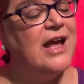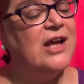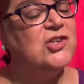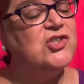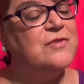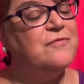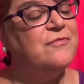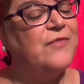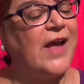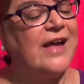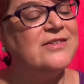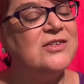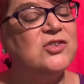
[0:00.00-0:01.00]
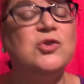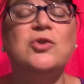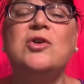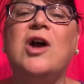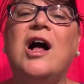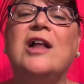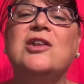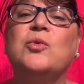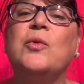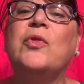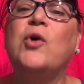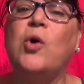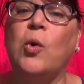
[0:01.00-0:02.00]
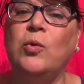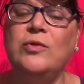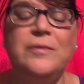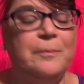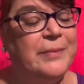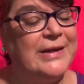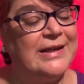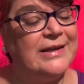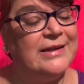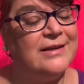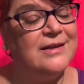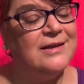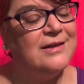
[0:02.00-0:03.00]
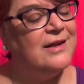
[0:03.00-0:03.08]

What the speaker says: and she fastened her collar with a gold pin,